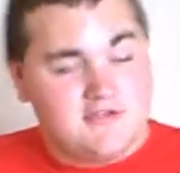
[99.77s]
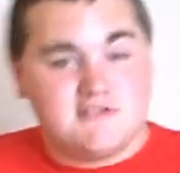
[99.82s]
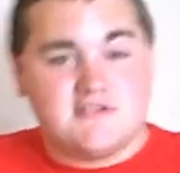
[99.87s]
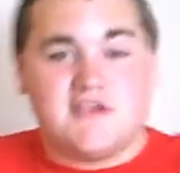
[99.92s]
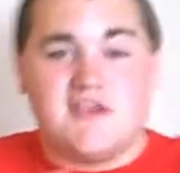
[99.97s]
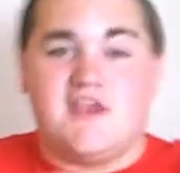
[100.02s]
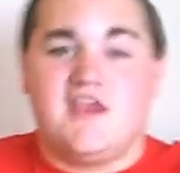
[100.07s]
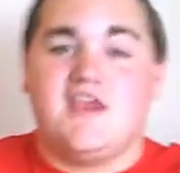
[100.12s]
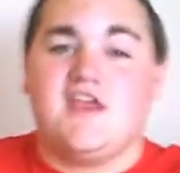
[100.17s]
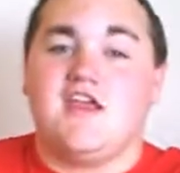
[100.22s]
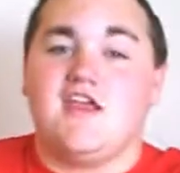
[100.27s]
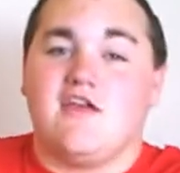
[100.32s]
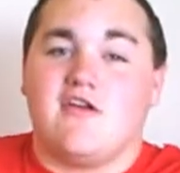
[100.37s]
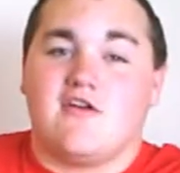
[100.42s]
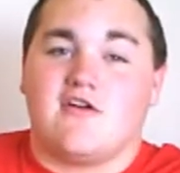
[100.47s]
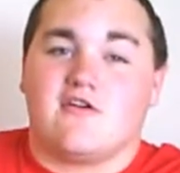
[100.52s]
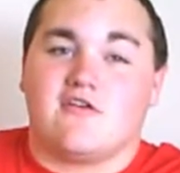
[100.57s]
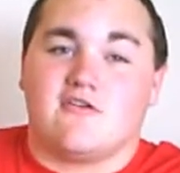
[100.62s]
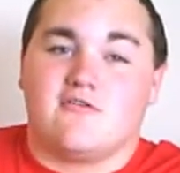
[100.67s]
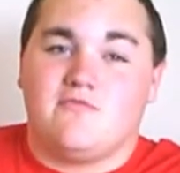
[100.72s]
to
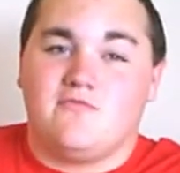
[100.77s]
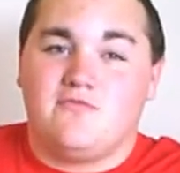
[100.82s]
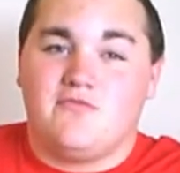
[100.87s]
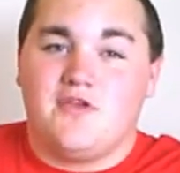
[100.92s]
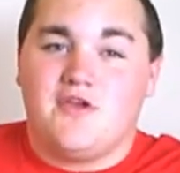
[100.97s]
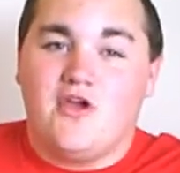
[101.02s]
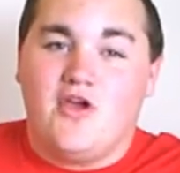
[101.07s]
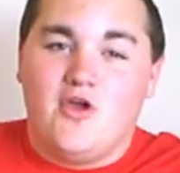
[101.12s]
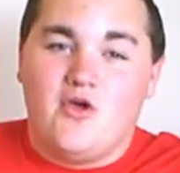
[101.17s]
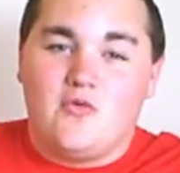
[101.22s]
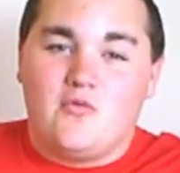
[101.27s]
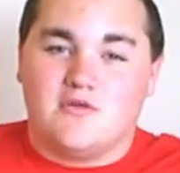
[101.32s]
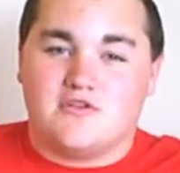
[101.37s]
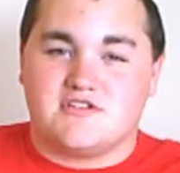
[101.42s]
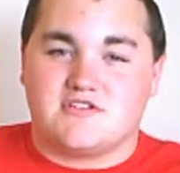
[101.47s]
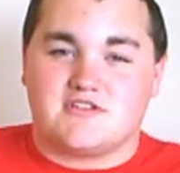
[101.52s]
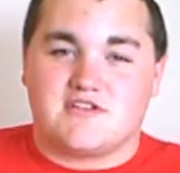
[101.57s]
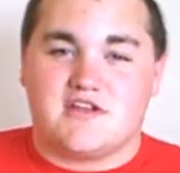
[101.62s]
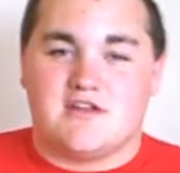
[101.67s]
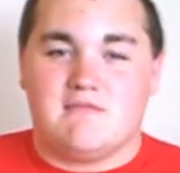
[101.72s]
here, which
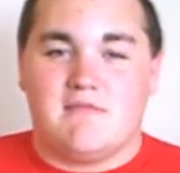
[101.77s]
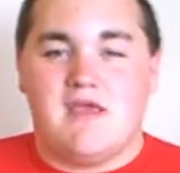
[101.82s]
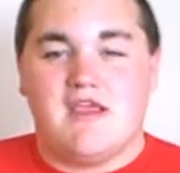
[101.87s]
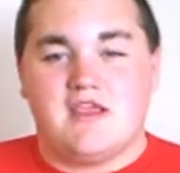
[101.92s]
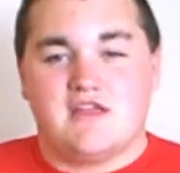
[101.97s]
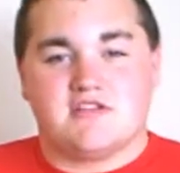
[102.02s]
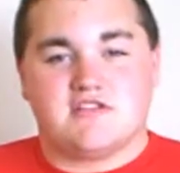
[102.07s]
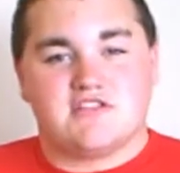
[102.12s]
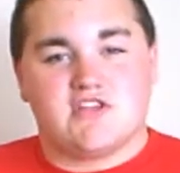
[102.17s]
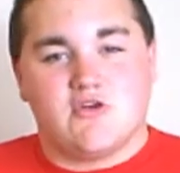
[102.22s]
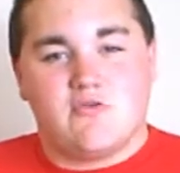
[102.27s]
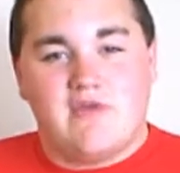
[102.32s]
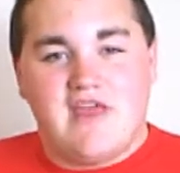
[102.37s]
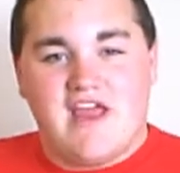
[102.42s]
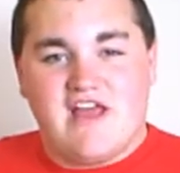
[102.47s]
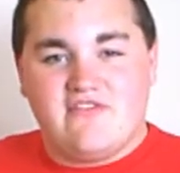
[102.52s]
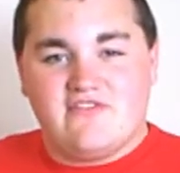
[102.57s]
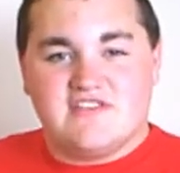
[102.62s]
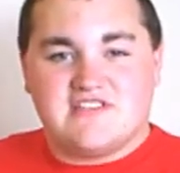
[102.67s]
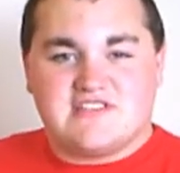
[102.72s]
is going to make it so we
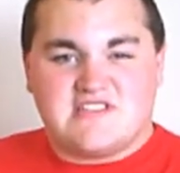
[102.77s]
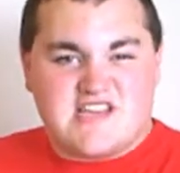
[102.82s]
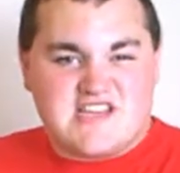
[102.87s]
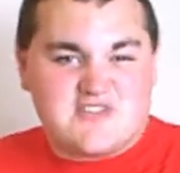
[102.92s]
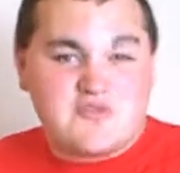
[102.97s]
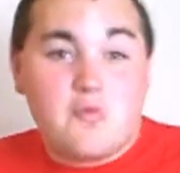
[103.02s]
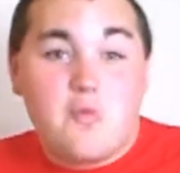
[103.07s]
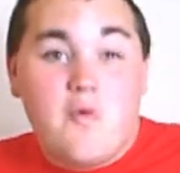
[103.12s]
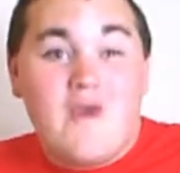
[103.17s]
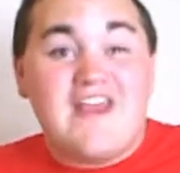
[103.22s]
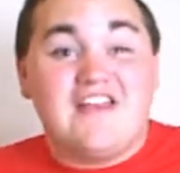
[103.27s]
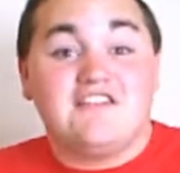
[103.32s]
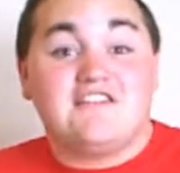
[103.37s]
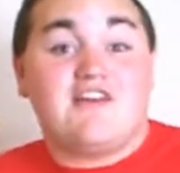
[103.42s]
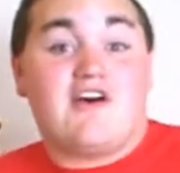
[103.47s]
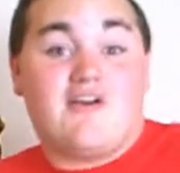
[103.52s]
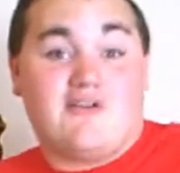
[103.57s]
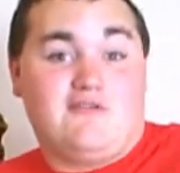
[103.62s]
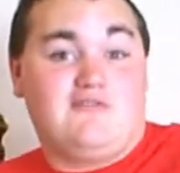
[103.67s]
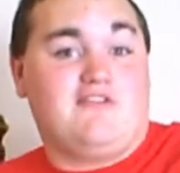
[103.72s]
have this nice wind
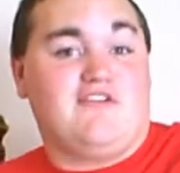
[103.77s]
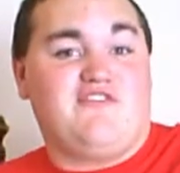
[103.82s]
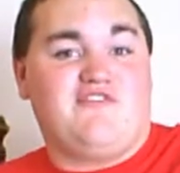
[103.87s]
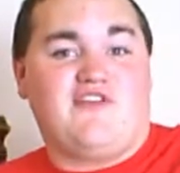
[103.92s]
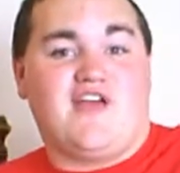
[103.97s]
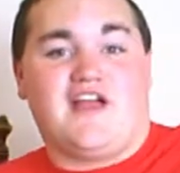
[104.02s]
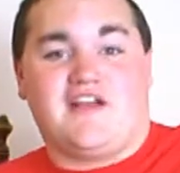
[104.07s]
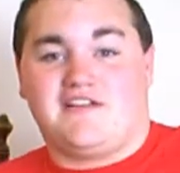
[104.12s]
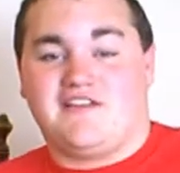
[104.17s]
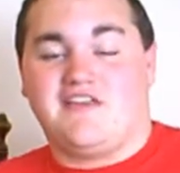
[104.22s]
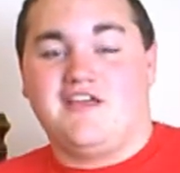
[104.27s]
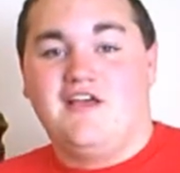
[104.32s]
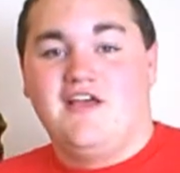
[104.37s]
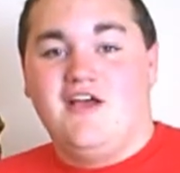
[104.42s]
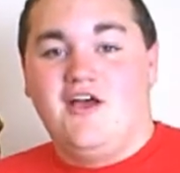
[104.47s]
tunnel effect.